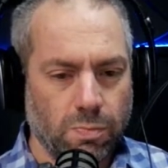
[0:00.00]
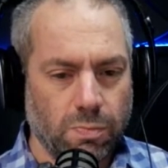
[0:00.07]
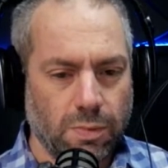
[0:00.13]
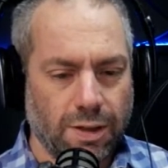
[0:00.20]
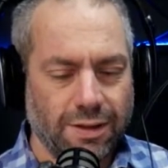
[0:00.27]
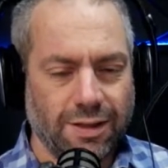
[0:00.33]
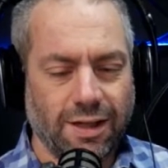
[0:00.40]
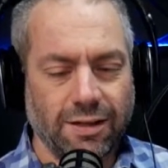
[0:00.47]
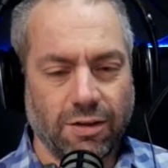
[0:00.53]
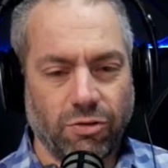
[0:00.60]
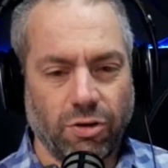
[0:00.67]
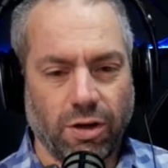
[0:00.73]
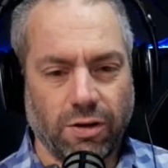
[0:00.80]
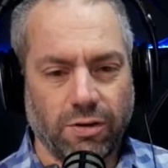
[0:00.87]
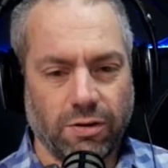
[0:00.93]
Another
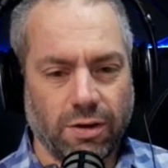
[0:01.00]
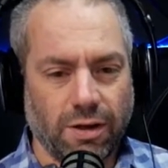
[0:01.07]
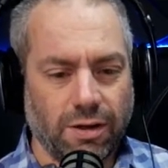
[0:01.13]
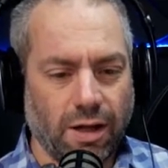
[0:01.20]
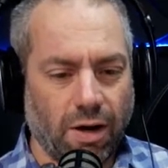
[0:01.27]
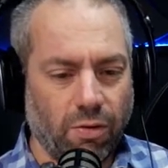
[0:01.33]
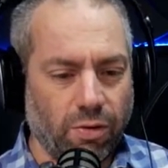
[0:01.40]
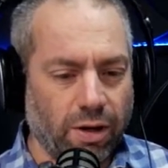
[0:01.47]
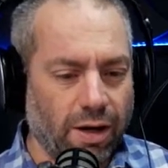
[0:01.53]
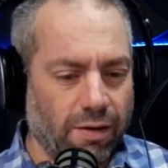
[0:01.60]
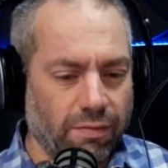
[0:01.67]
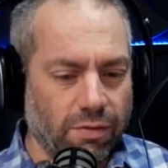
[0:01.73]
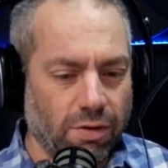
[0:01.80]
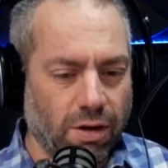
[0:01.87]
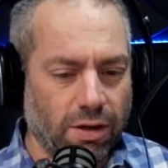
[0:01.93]
chance. And now we have
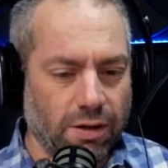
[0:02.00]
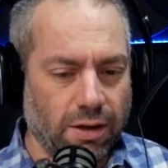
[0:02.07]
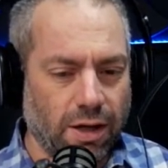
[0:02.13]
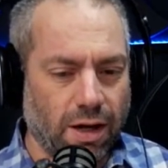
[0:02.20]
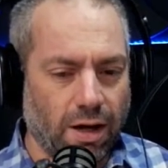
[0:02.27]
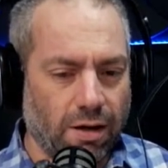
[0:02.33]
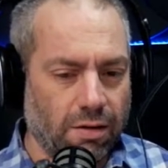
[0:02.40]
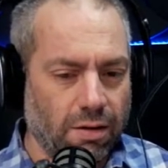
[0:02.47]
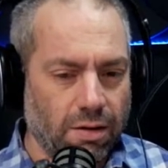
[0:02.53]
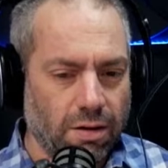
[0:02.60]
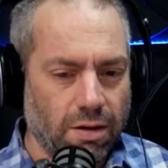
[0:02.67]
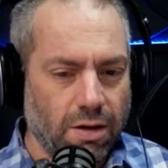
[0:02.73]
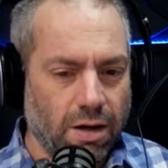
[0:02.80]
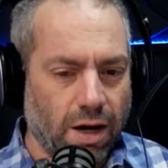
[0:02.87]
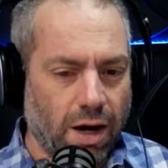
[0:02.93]
no idea
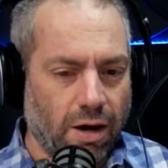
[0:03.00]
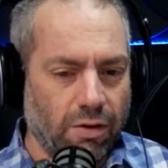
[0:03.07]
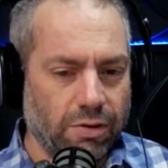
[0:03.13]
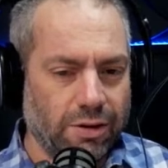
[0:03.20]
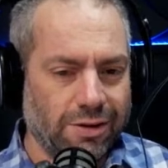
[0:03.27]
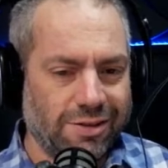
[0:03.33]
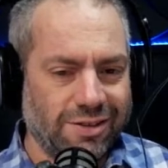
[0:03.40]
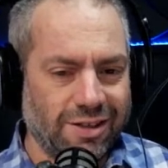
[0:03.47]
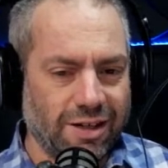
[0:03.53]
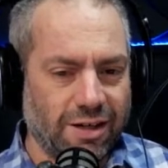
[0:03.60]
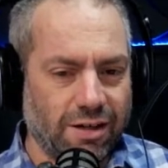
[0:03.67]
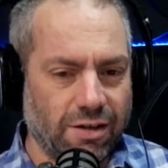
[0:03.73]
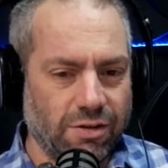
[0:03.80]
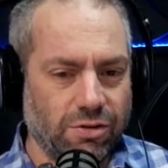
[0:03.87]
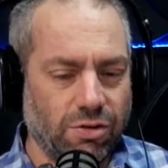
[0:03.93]
how this year
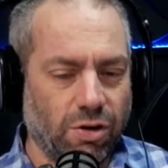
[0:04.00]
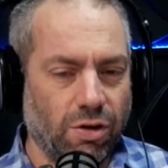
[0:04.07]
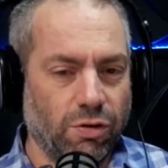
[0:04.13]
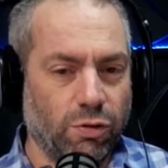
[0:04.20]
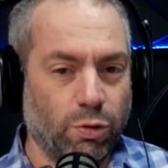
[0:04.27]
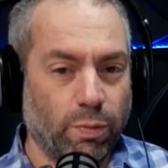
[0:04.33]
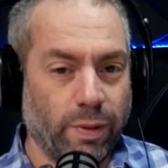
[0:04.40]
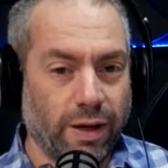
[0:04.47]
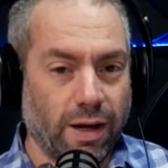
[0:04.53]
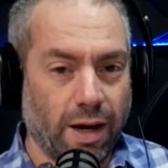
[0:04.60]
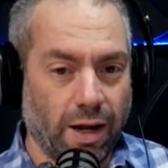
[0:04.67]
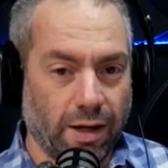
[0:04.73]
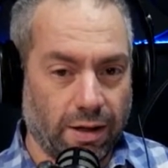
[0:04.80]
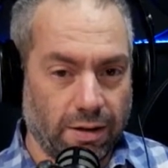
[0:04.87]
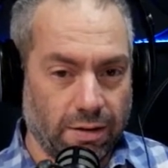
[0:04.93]
is going to be
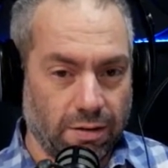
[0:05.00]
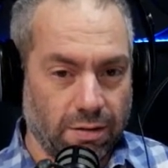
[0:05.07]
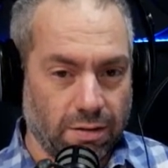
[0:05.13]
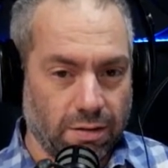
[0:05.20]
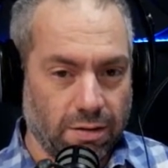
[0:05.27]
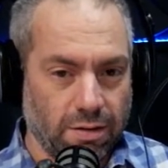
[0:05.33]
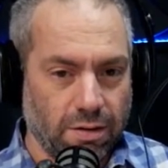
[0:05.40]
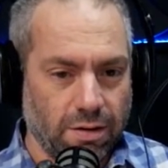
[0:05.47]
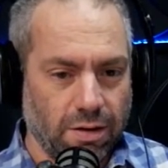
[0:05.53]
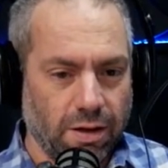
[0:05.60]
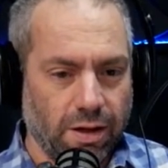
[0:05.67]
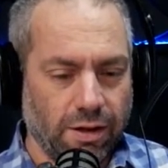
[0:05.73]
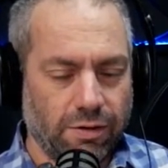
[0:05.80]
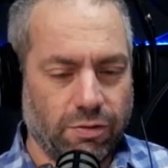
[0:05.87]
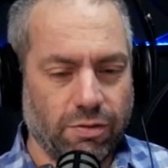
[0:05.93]
like.
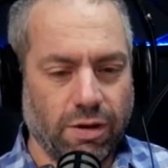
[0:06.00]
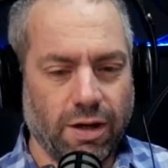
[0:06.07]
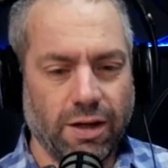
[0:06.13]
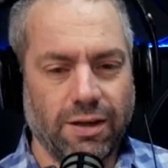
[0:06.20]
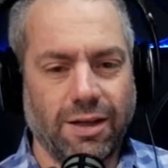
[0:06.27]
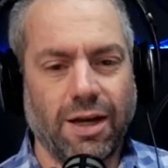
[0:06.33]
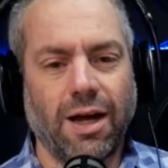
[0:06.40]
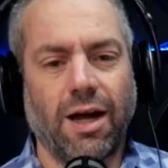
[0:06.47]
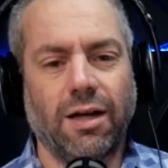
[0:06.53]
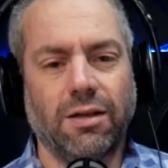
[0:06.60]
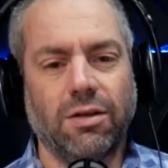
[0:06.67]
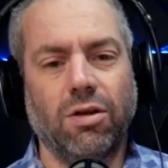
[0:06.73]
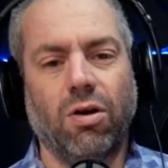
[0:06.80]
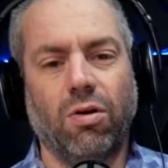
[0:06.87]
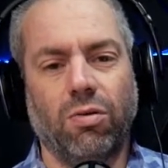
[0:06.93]
It's really the
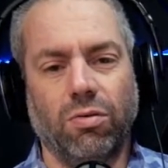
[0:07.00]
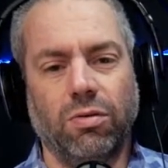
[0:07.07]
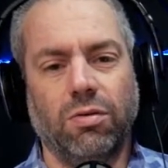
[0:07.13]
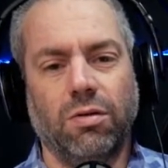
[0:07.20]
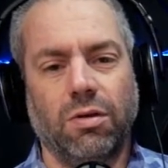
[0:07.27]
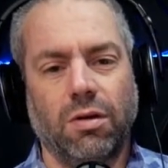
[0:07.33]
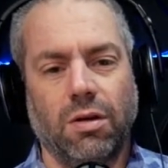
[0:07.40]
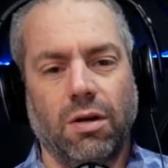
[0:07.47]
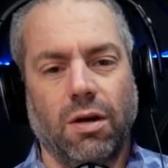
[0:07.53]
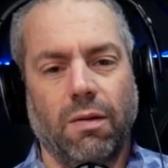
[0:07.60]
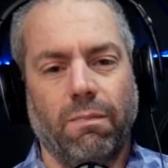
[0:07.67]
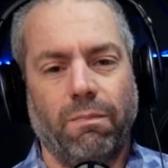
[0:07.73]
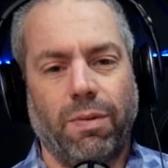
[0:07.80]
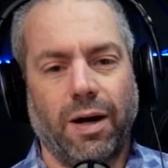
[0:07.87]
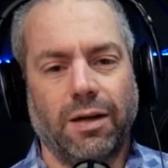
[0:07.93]
unknown.
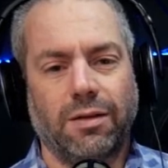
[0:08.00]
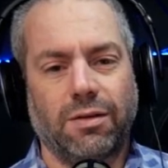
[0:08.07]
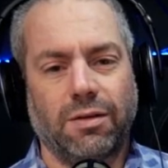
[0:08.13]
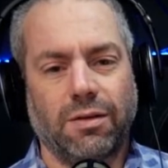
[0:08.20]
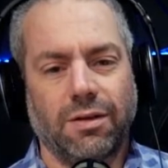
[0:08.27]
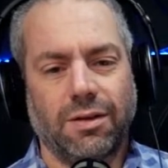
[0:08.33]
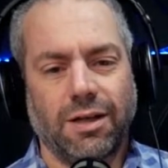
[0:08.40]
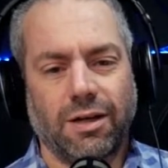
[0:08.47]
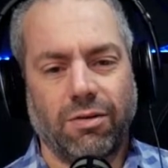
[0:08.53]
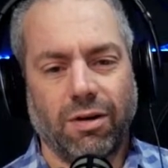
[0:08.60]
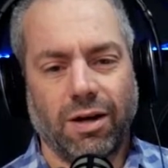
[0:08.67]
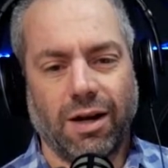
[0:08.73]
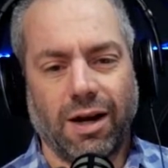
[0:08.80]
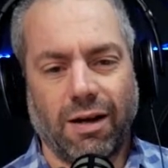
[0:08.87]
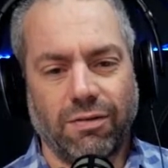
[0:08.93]
But the
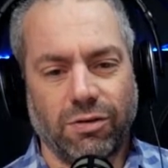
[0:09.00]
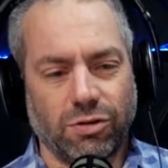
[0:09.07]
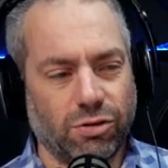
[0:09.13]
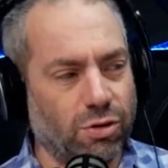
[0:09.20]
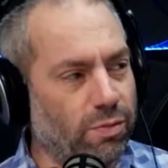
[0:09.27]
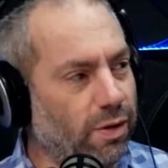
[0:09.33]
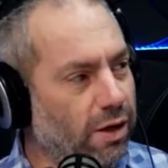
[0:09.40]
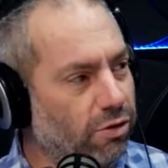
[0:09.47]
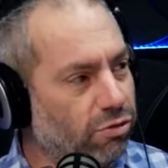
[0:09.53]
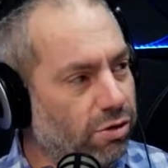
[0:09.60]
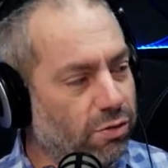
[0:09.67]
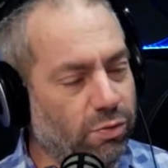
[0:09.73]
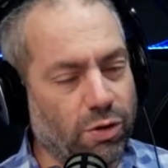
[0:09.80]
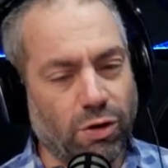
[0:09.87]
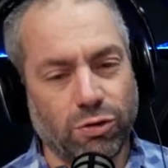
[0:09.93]
Creator loves us so much that
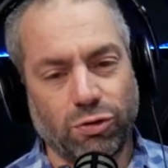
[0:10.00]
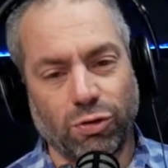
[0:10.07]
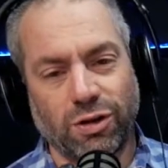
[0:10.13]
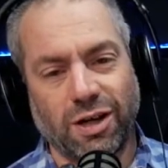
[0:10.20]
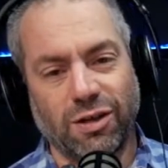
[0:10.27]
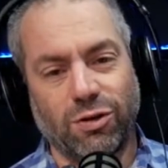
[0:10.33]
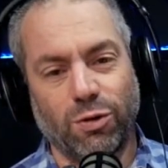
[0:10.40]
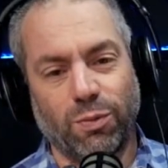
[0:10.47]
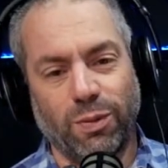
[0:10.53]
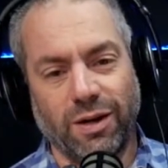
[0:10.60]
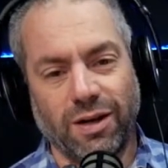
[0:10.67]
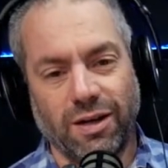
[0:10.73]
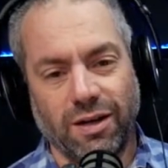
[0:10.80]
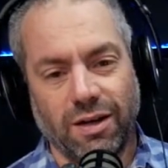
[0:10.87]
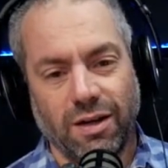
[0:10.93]
we also get to
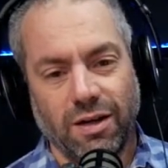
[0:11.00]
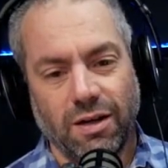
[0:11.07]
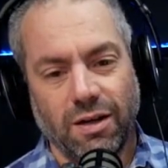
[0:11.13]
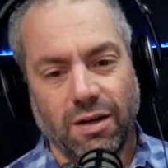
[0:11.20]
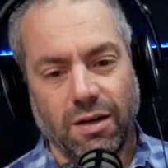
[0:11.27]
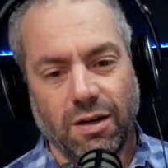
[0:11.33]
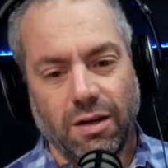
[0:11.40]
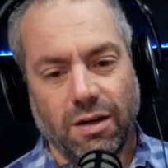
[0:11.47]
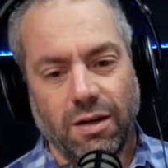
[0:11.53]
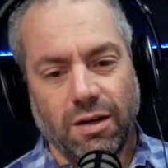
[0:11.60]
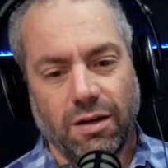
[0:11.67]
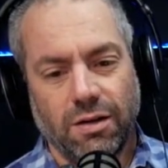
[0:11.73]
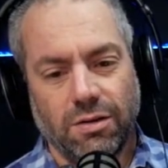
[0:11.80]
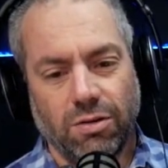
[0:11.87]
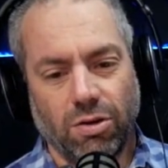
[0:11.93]
be
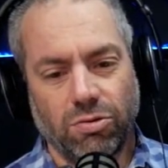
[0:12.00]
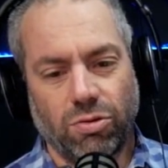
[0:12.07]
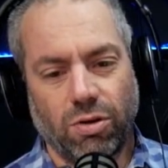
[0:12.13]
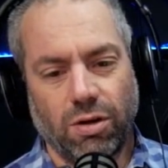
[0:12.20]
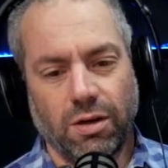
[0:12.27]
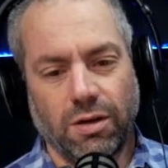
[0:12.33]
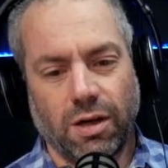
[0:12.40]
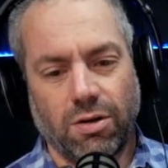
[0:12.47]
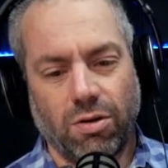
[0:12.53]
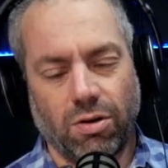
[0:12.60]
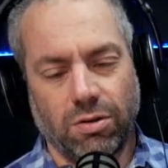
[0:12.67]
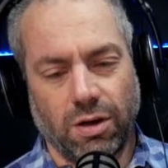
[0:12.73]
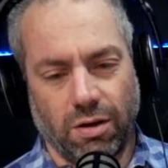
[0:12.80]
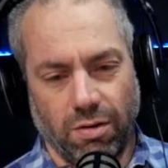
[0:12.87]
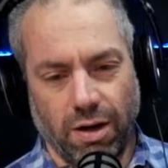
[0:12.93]
not only the
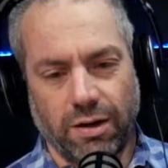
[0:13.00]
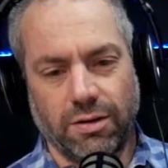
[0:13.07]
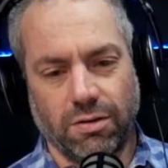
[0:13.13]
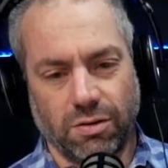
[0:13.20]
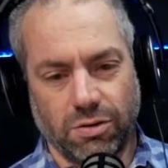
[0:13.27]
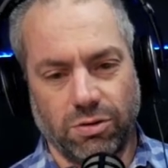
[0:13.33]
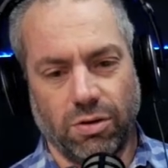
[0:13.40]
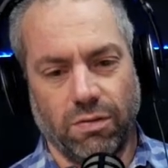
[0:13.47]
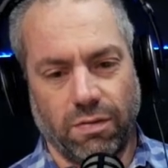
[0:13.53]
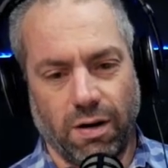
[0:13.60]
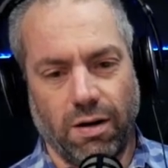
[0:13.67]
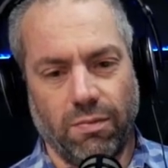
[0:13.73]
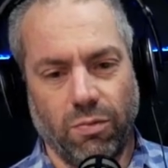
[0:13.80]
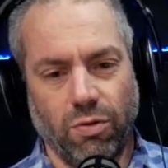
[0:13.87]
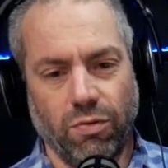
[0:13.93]
co-directors of
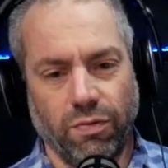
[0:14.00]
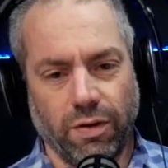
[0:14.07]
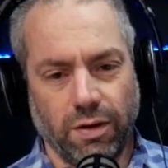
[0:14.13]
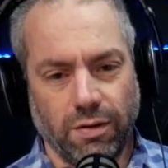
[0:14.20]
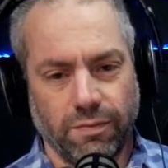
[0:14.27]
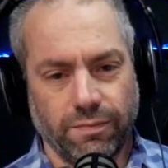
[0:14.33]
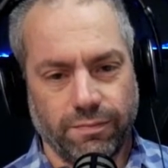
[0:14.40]
our movie,